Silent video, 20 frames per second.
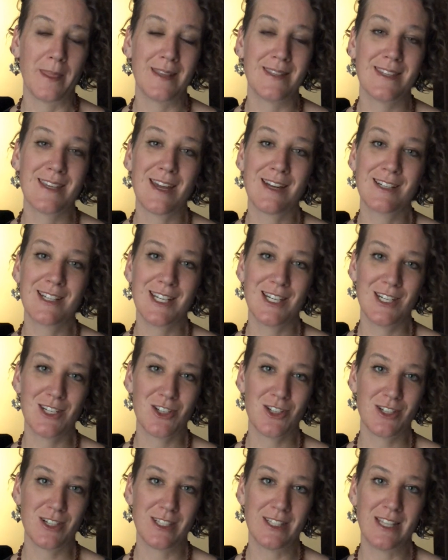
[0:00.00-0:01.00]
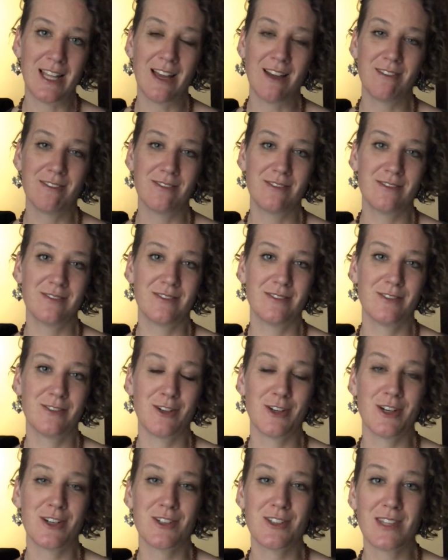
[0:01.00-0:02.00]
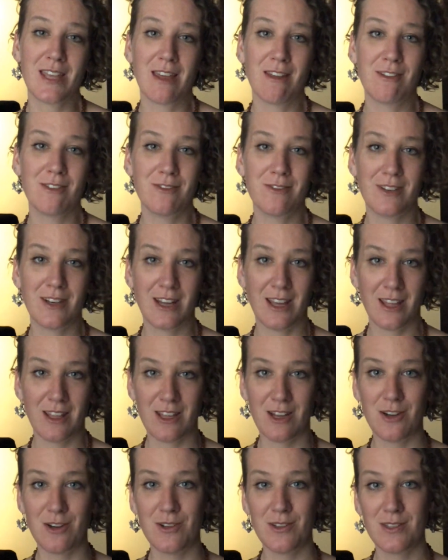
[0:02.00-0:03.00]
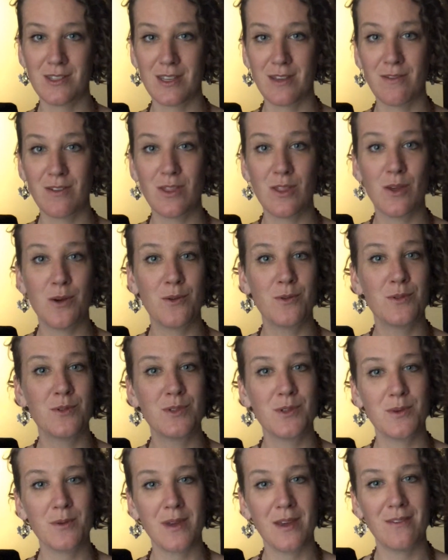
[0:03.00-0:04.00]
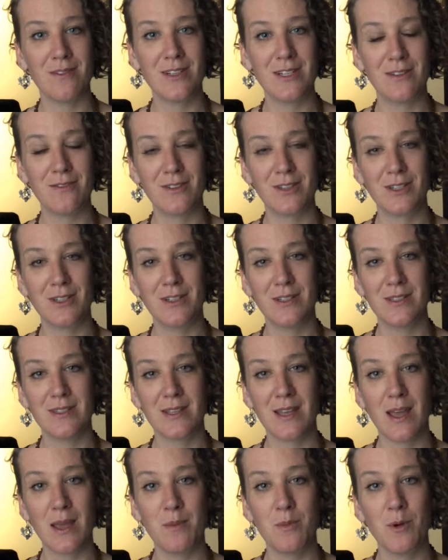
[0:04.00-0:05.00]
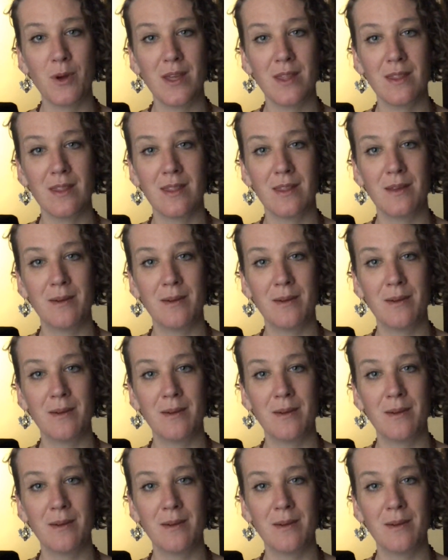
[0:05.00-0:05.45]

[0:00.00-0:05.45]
It's unconditional love for ourselves and others, even those who we have a difficult time with.